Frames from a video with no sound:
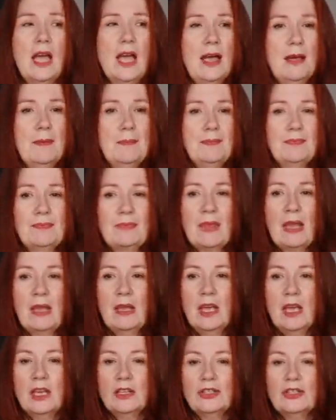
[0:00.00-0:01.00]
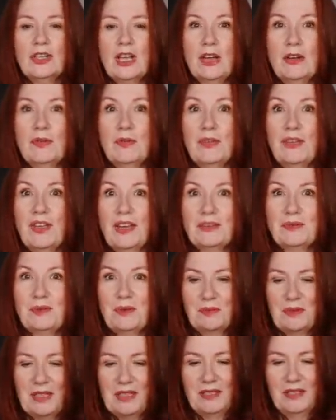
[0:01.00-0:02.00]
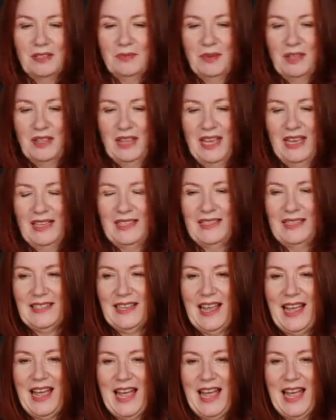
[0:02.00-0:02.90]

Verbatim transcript: Um, so that's what I'm going to do with this,